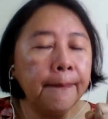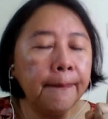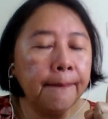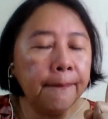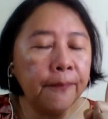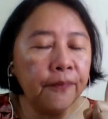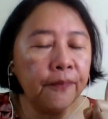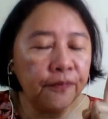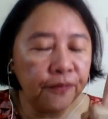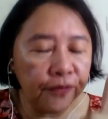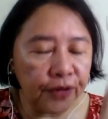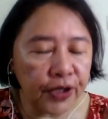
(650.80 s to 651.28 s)

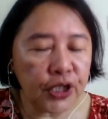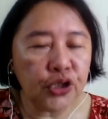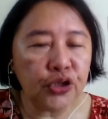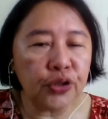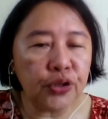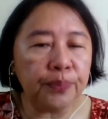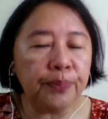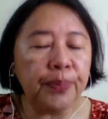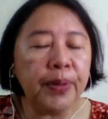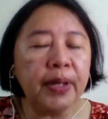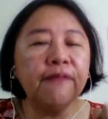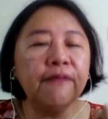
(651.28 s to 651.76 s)
free
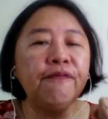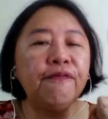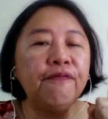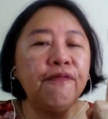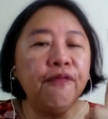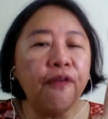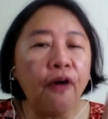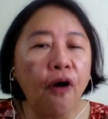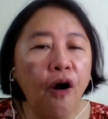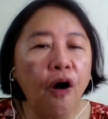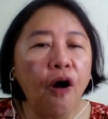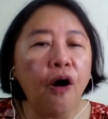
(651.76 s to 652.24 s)
shipping
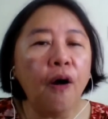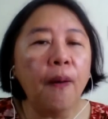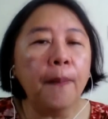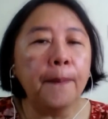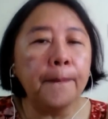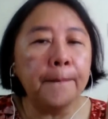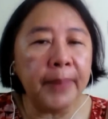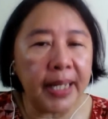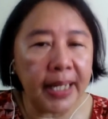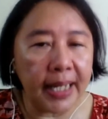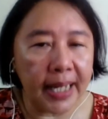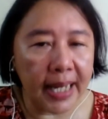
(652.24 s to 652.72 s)
for
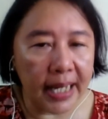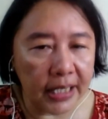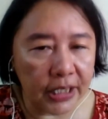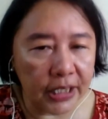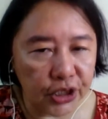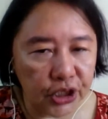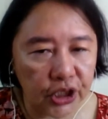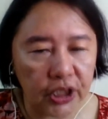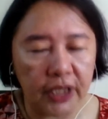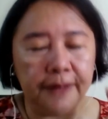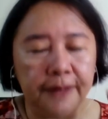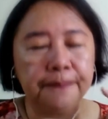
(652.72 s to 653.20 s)

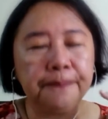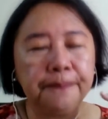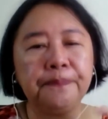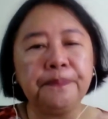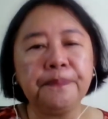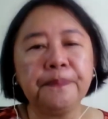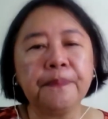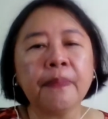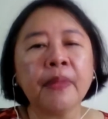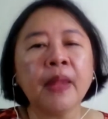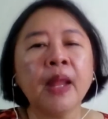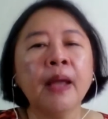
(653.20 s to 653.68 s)
Malaysia.
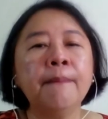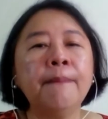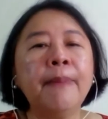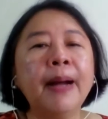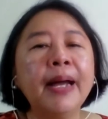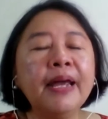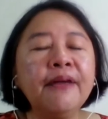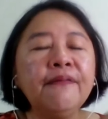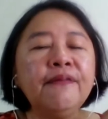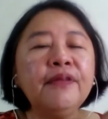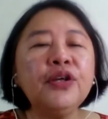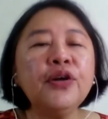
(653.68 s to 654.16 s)
But
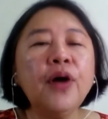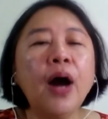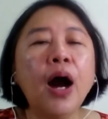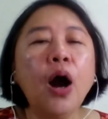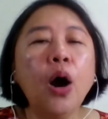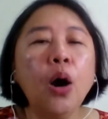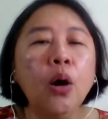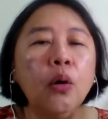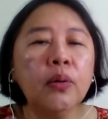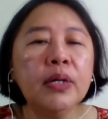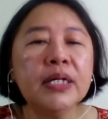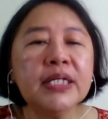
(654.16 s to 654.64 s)
if you are
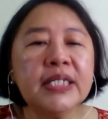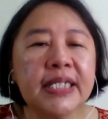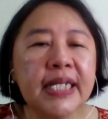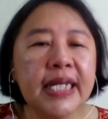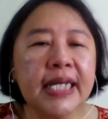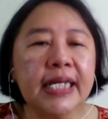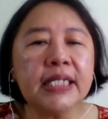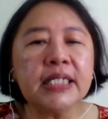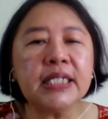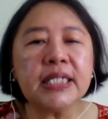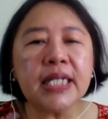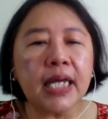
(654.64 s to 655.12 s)

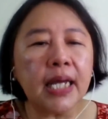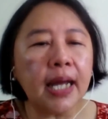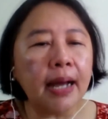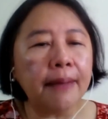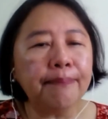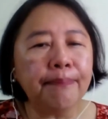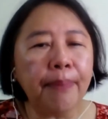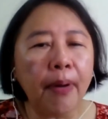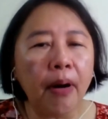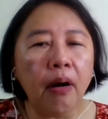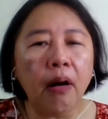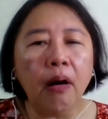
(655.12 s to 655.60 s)
overseas,
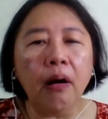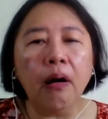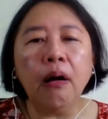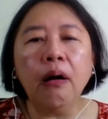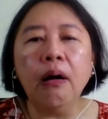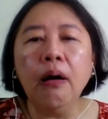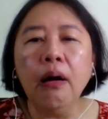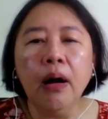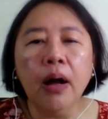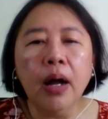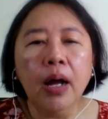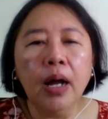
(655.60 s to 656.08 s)

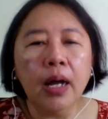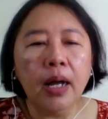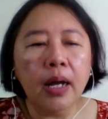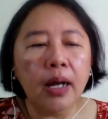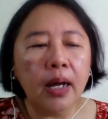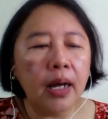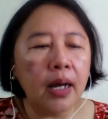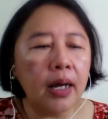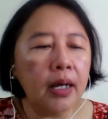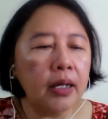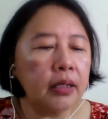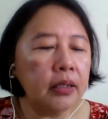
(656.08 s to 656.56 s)
Singapore,
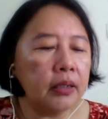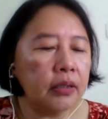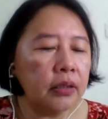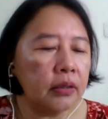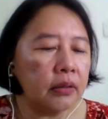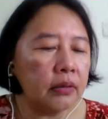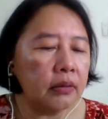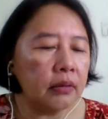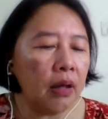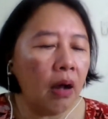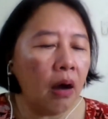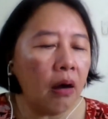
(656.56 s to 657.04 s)

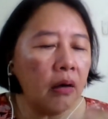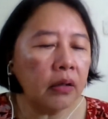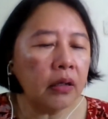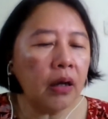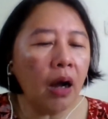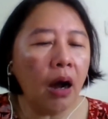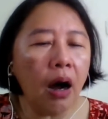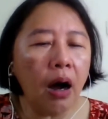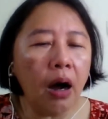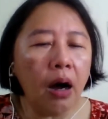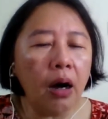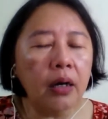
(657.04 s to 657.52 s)
Hong
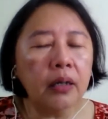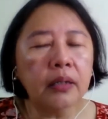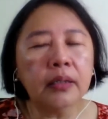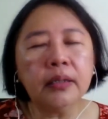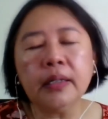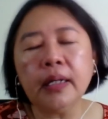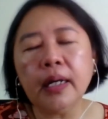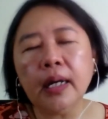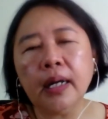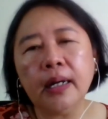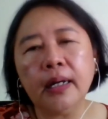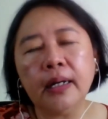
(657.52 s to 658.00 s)

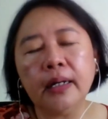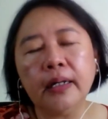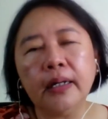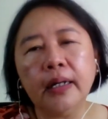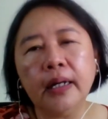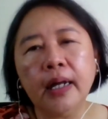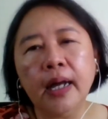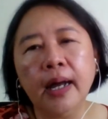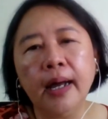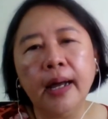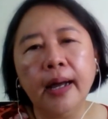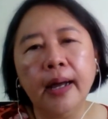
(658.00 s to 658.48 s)
Kong,
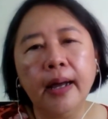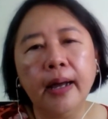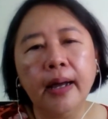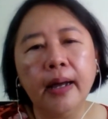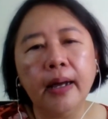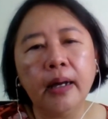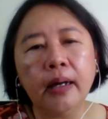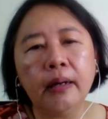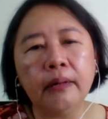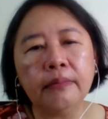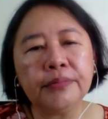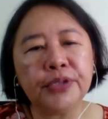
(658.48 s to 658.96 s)

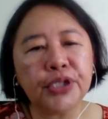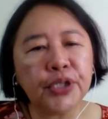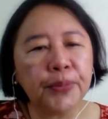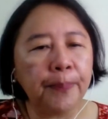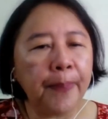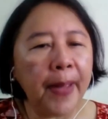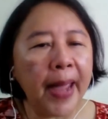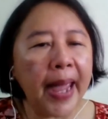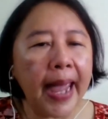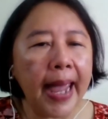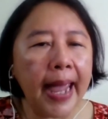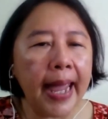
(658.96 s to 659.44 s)

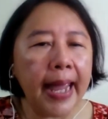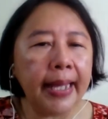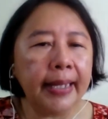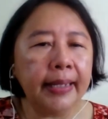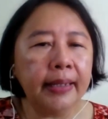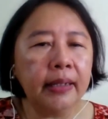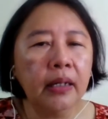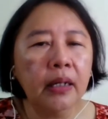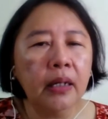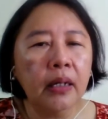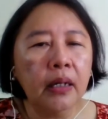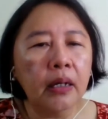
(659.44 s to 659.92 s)

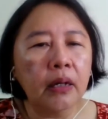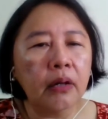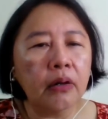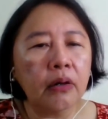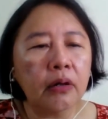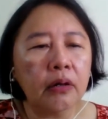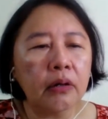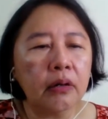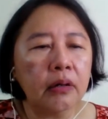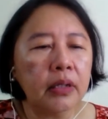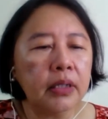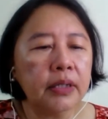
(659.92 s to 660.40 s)
Japan,
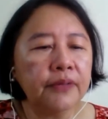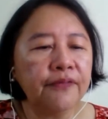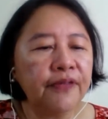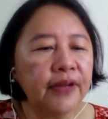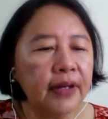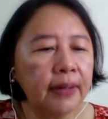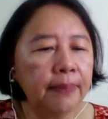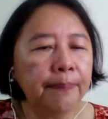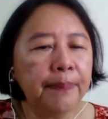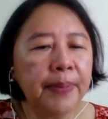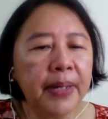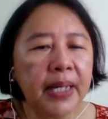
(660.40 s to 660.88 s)
or
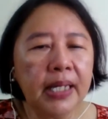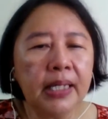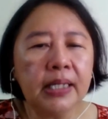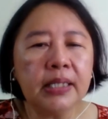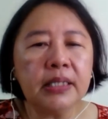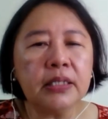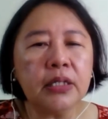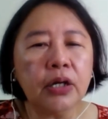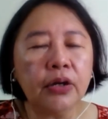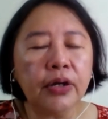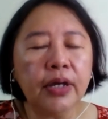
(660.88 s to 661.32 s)
Philippines, or